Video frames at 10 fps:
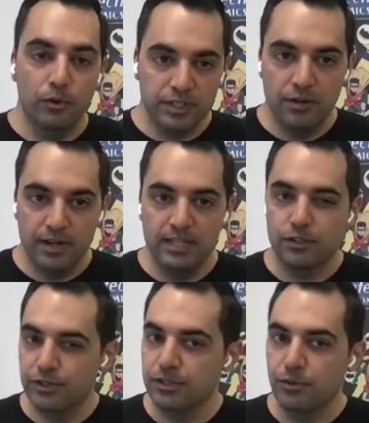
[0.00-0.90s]
We also look
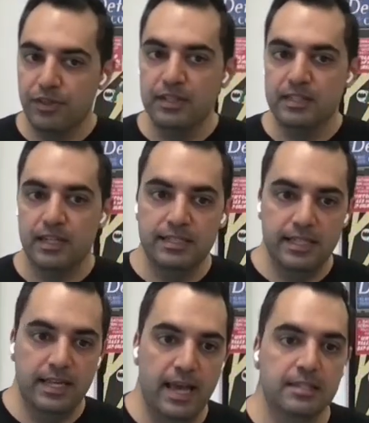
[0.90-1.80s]
into critical things like
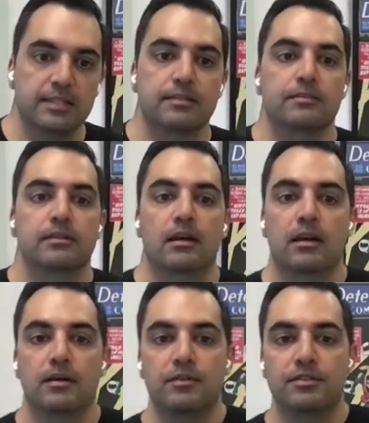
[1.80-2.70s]
DNS.
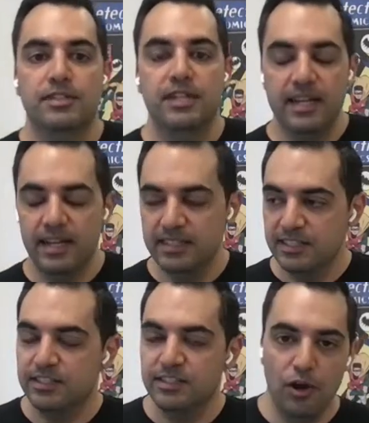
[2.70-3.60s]
DNS
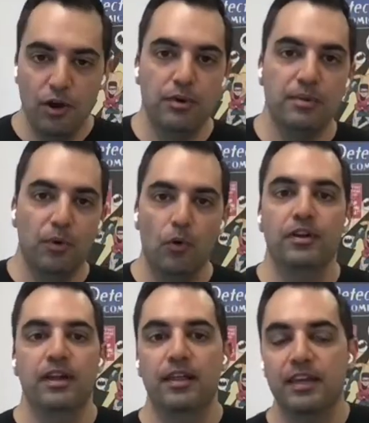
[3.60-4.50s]
is so
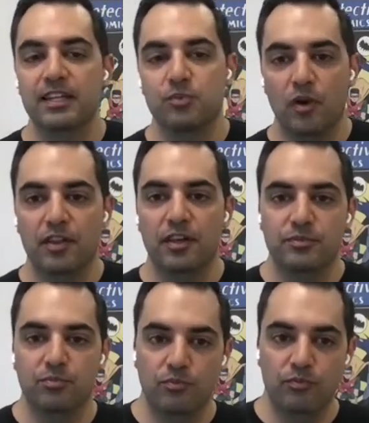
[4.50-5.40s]
important, and I think it's one of
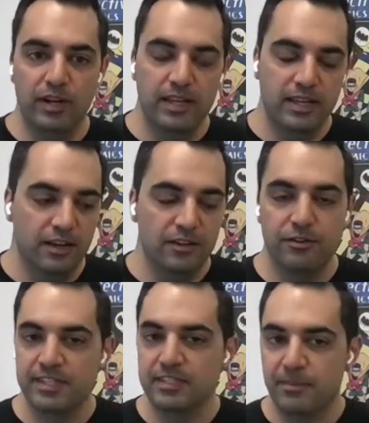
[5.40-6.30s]
those really
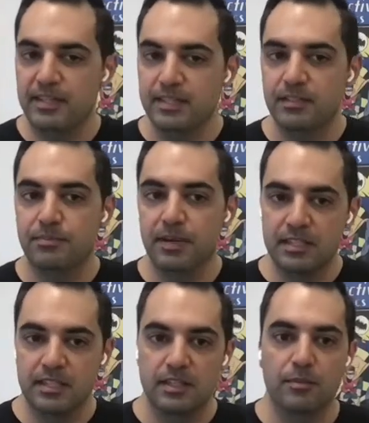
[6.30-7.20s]
underestimated
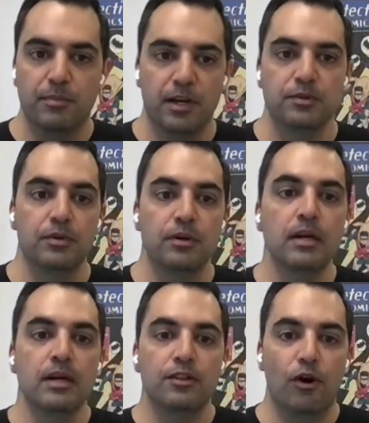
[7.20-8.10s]
pieces of the
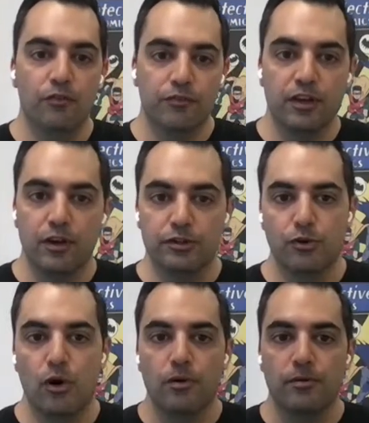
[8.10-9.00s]
puzzle that often
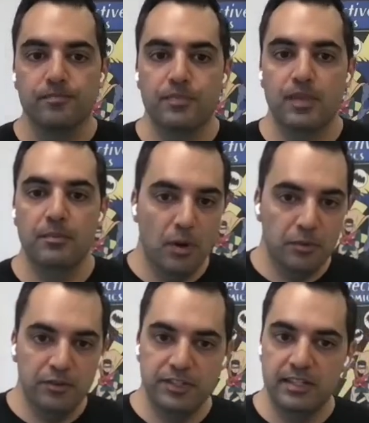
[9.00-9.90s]
goes wrong. I mean,
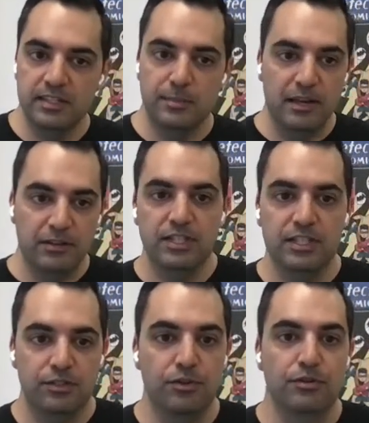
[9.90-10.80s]
when we've seen some
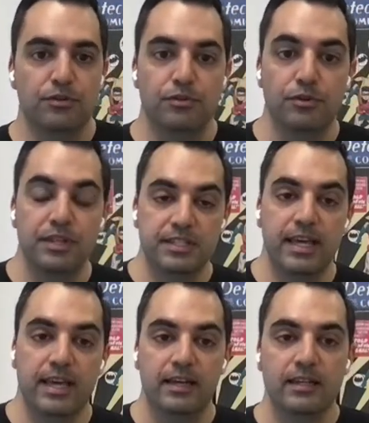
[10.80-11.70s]
outages through
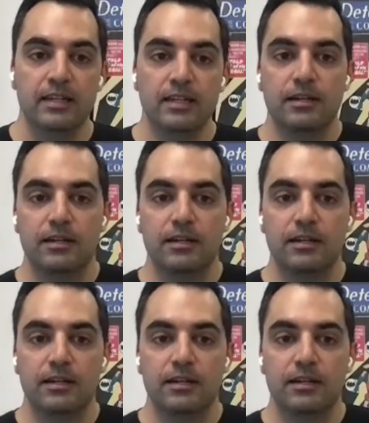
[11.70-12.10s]
this year,